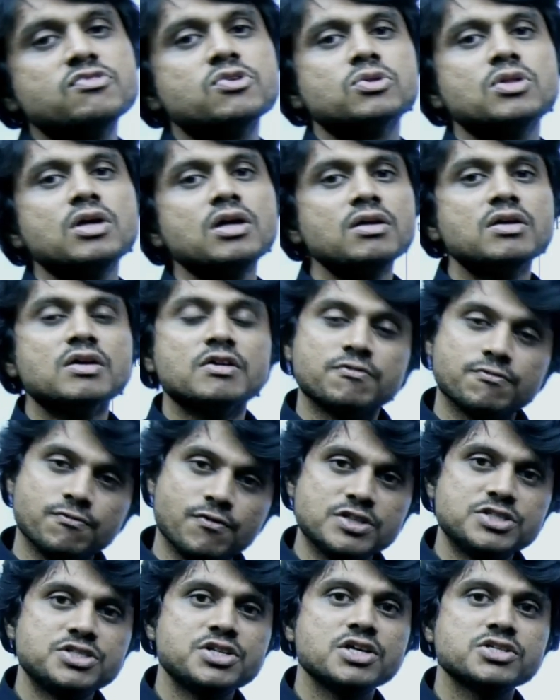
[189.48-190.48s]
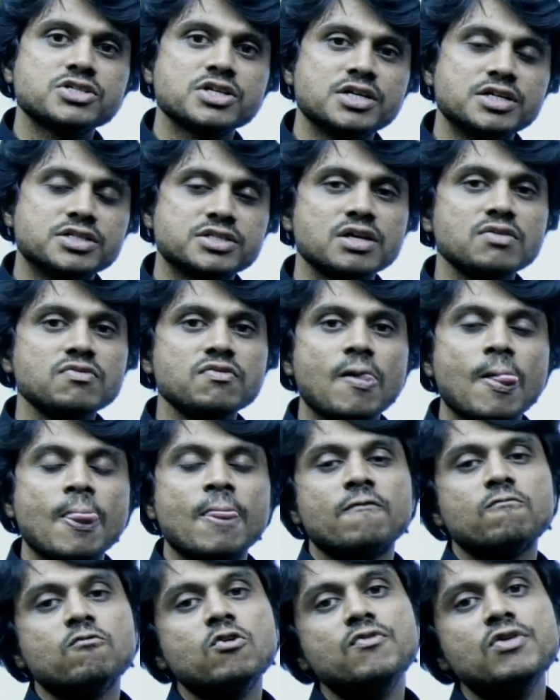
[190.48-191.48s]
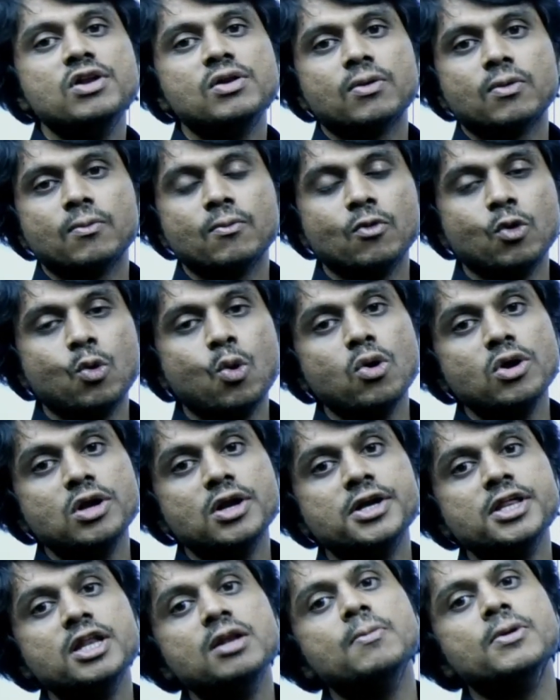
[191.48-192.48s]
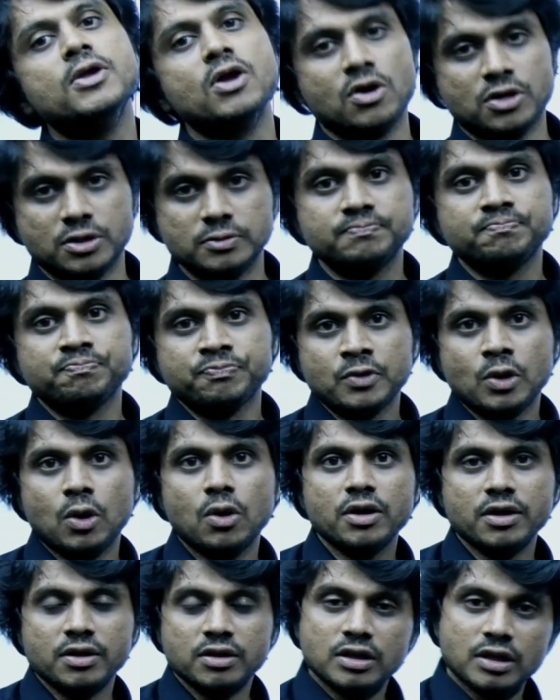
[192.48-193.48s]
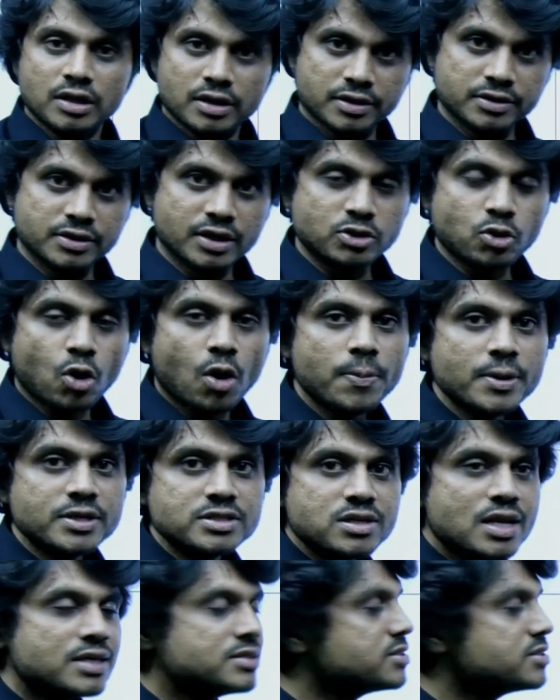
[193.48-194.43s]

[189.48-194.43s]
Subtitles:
to the vegetation itself, we will go little beyond. Okay, the topics like